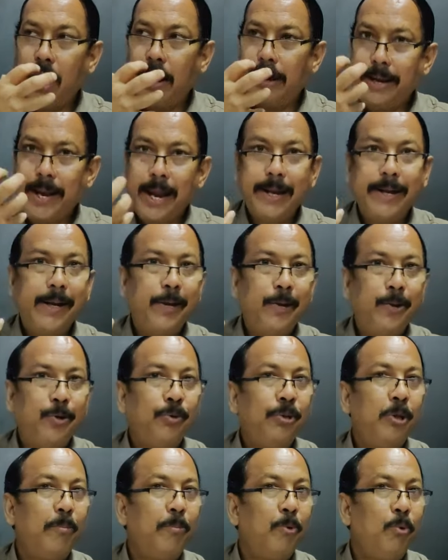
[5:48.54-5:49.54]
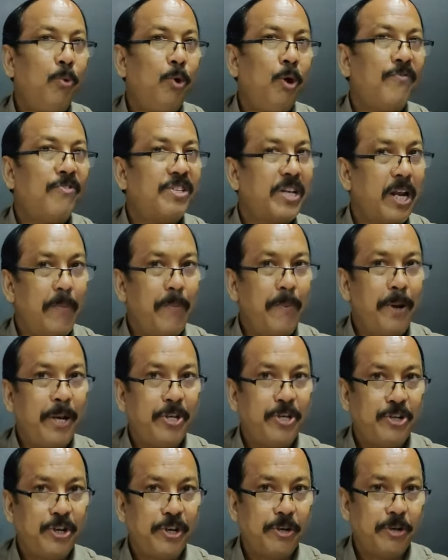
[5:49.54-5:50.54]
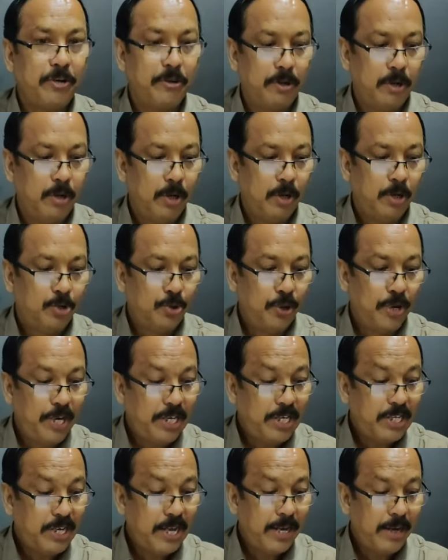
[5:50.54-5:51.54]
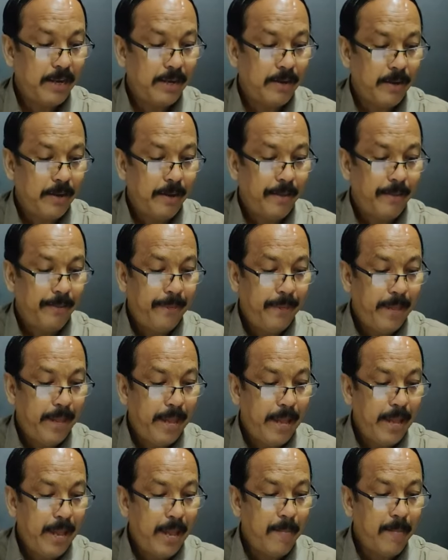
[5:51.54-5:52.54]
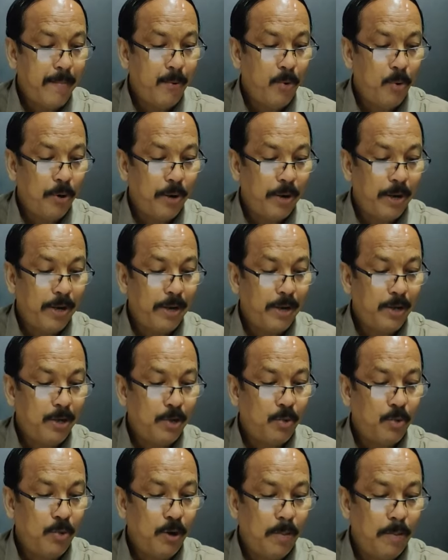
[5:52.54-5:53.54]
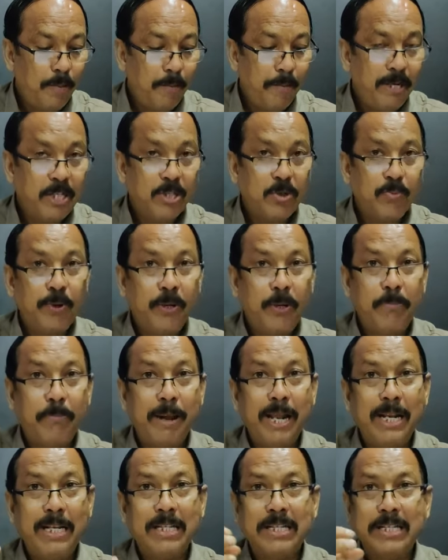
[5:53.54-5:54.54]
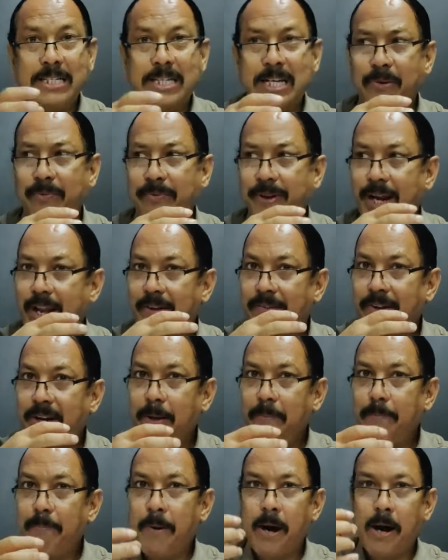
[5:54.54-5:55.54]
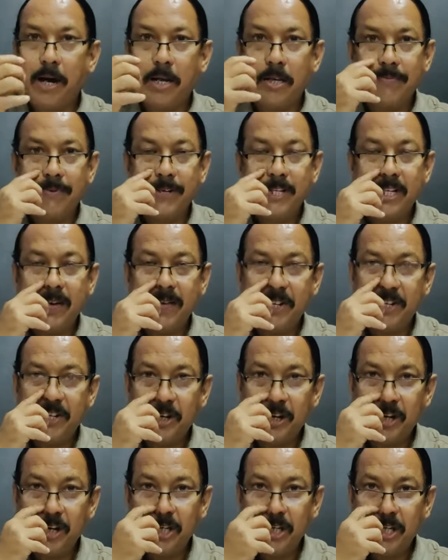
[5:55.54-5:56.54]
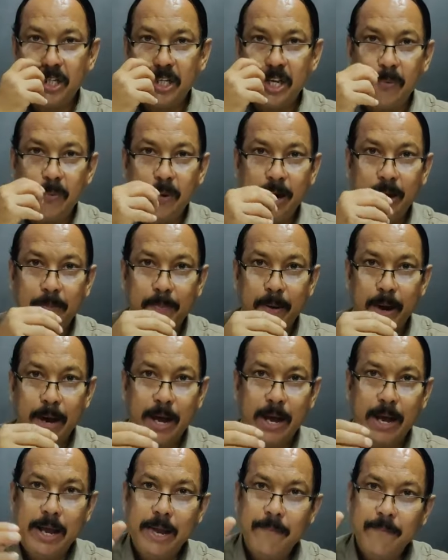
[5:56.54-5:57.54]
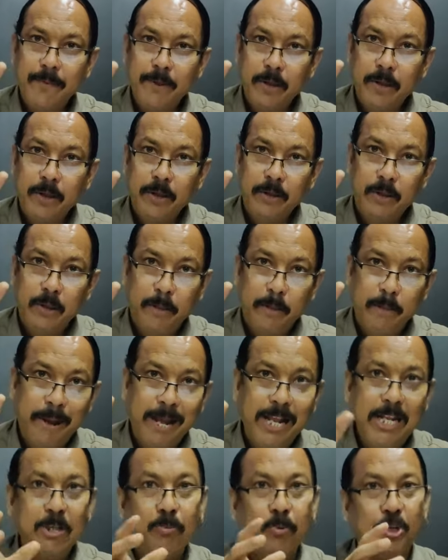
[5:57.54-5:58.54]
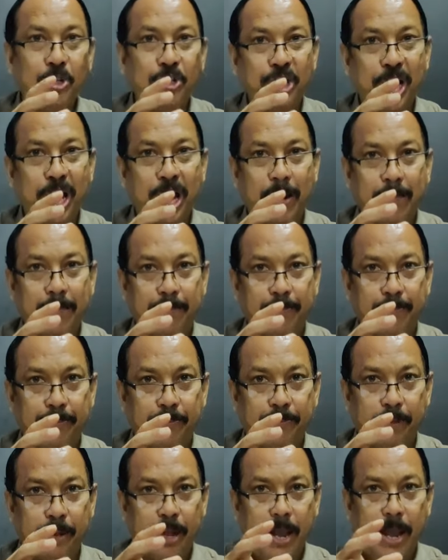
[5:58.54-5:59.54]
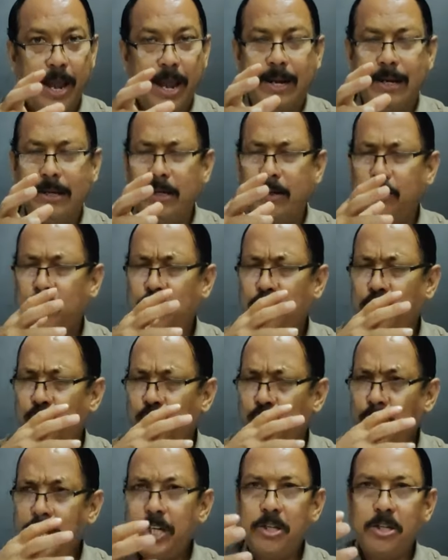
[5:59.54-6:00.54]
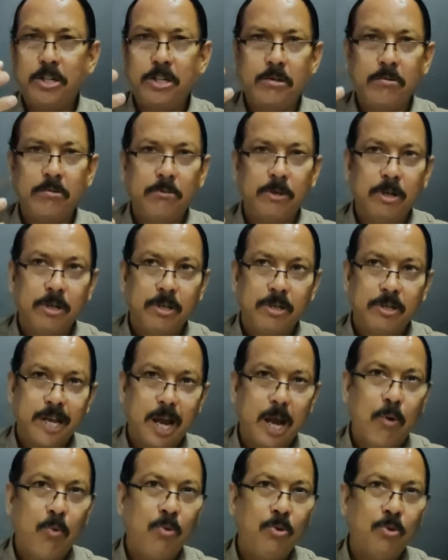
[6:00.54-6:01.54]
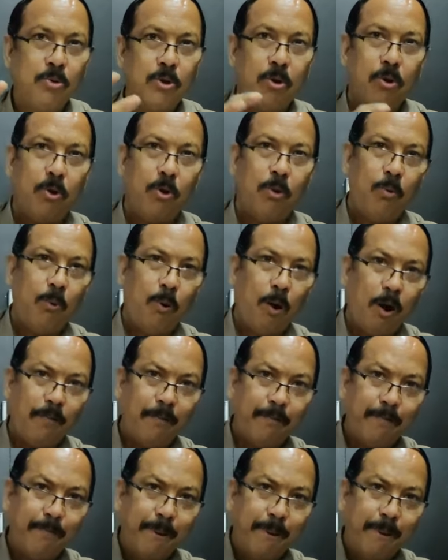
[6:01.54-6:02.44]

get into the mood of celebration so he's saying the air broke into a mist with bells he said wherever he passed whichever churches he went by the bells would chime and sweet sounds of